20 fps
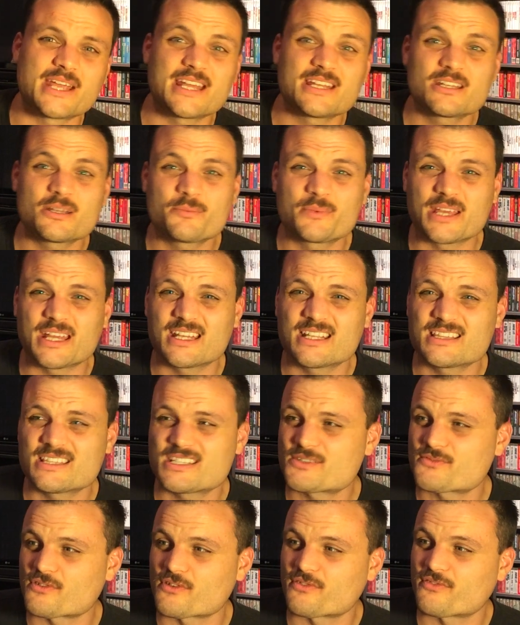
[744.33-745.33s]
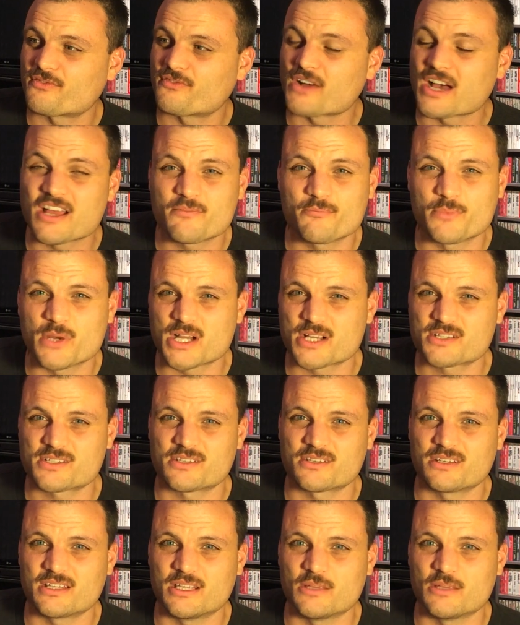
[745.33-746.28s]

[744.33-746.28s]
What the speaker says: I ended up getting this for $5 on